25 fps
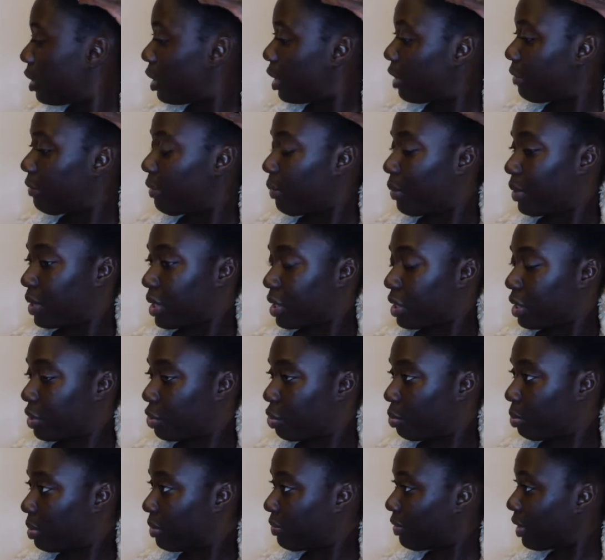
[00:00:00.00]
if I wanted it
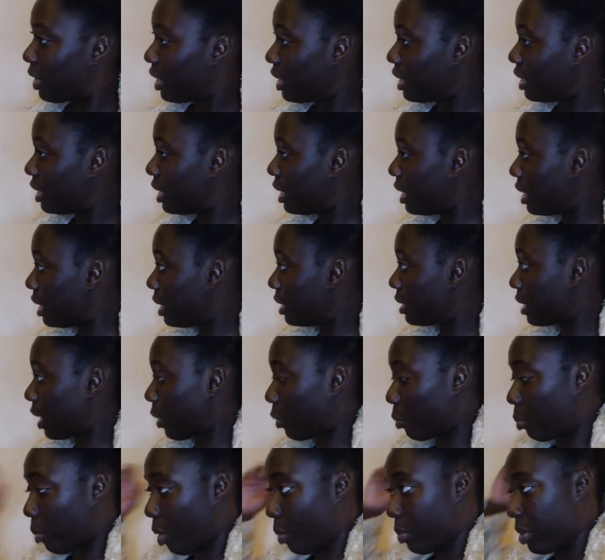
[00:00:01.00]
to be very neat I
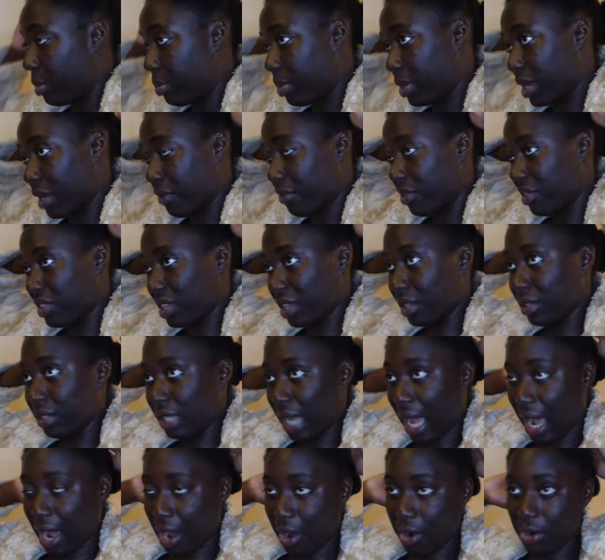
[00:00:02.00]
would probably pin everything
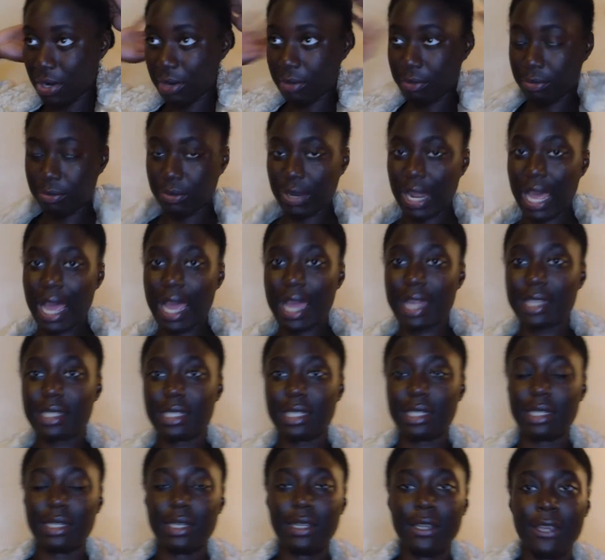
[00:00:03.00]
down and flat
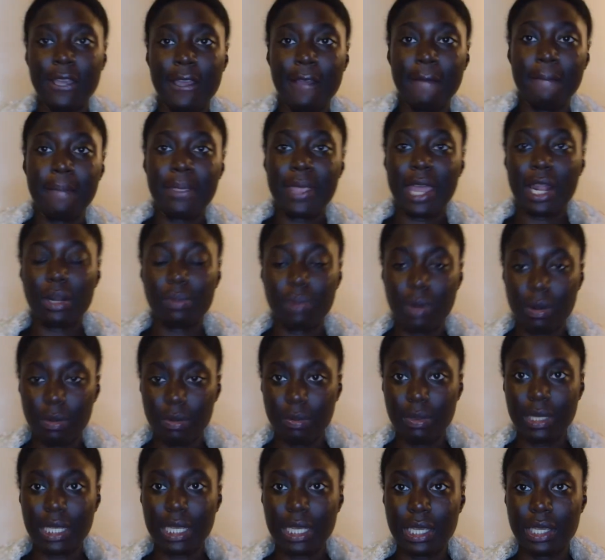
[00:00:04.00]
and I would
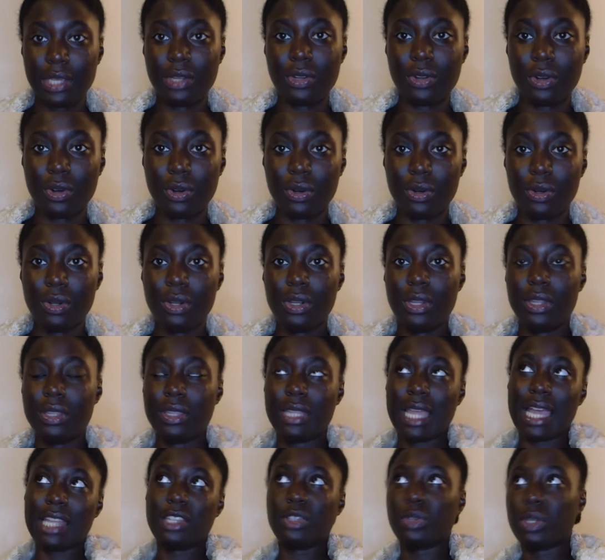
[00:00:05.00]
probably you know
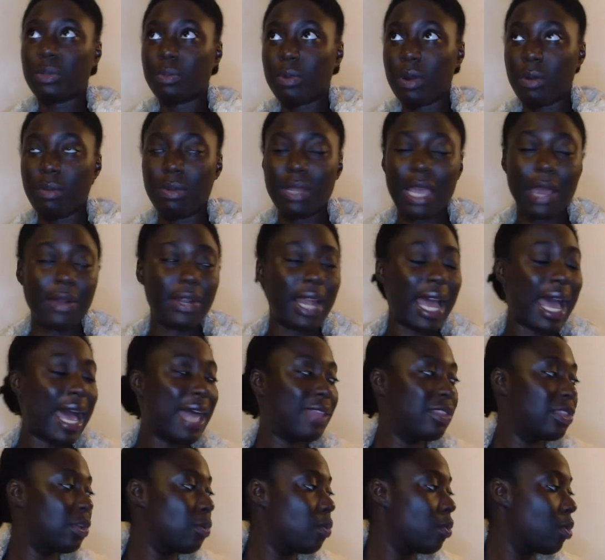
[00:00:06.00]
that's when probably I would
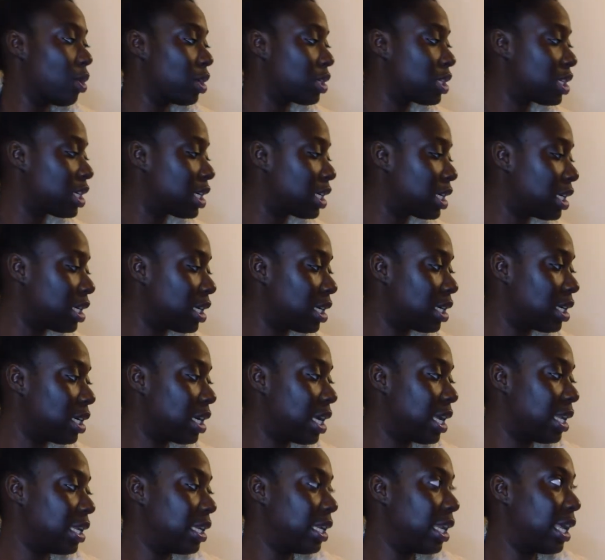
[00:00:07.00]
add the water
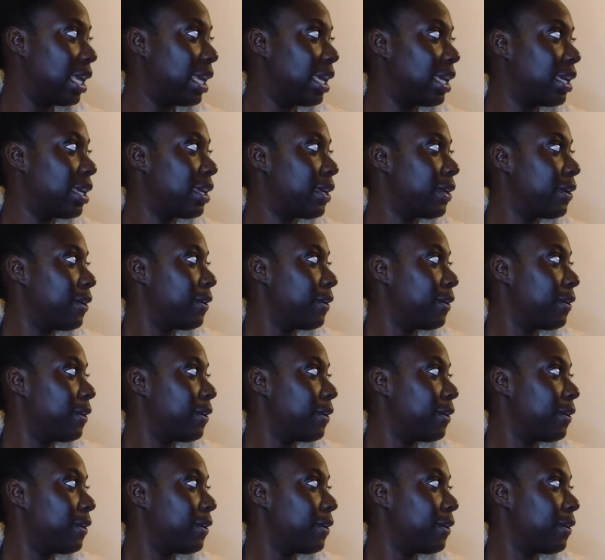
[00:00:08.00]
and like